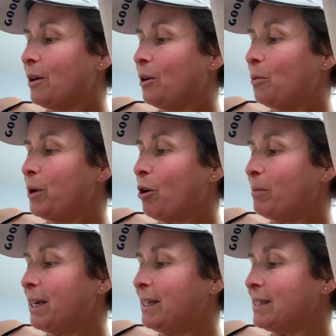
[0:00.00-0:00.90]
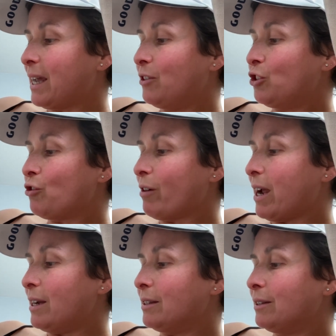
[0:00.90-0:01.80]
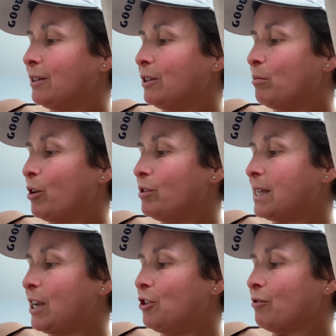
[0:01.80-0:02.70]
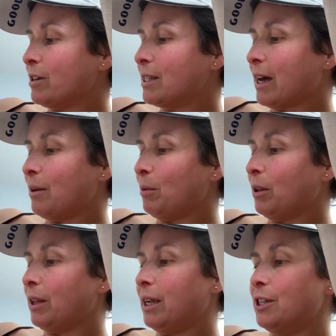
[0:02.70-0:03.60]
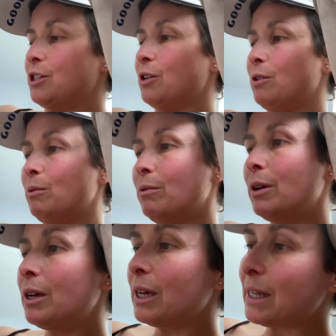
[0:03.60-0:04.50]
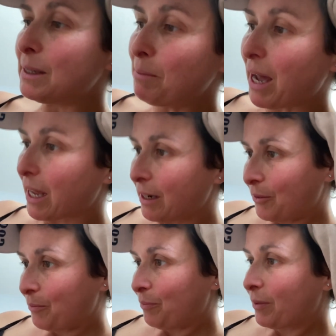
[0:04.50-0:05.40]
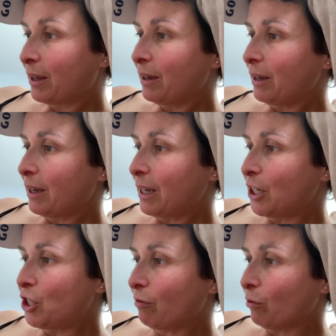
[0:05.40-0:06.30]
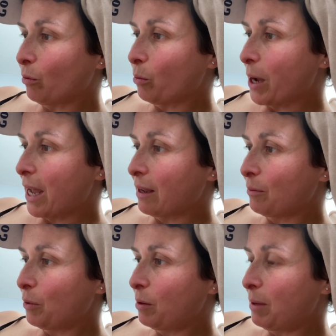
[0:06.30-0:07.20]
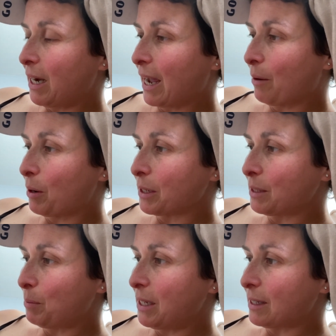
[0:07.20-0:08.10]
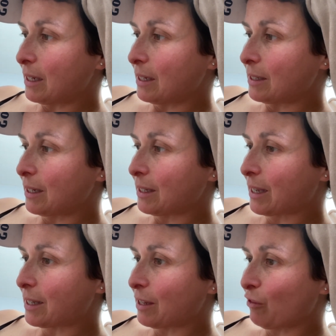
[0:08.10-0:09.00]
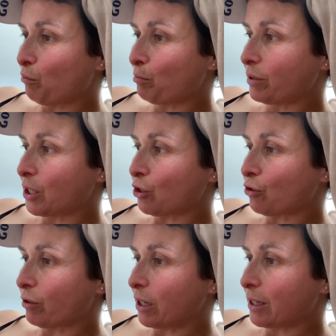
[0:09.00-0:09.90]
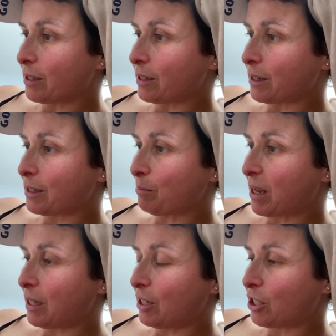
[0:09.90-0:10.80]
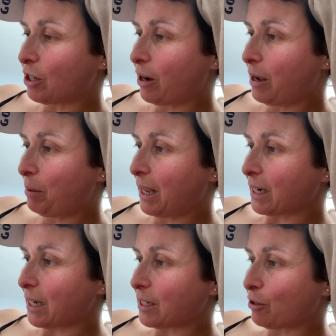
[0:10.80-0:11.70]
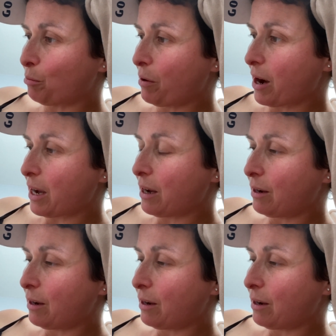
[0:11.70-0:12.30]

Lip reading: We commonly say in the trade that the most dangerous animal in a zoo is man. In a general way, we mean how our species' excessive predatoriness has made the entire planet our prey.